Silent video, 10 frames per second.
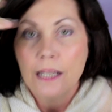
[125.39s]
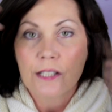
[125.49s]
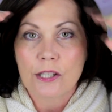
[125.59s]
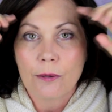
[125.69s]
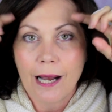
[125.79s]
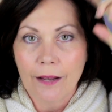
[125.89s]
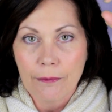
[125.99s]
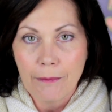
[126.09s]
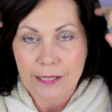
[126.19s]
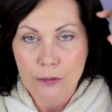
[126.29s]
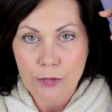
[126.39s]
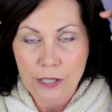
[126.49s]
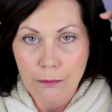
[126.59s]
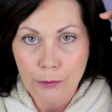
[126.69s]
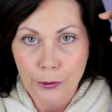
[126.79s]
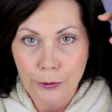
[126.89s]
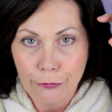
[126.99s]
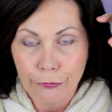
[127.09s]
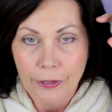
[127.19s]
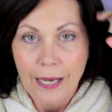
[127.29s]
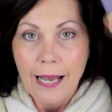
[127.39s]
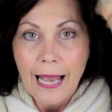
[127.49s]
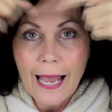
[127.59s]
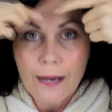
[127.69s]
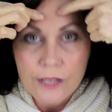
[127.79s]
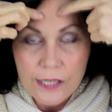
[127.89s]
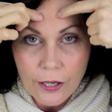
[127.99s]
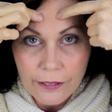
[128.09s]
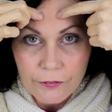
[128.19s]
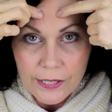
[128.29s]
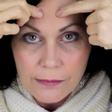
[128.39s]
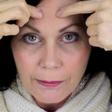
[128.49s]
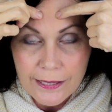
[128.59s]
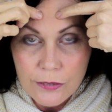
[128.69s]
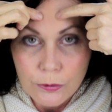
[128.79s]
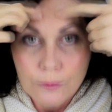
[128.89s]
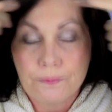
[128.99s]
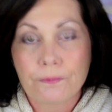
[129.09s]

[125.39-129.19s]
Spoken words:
so other muscles can move outside of this muscle.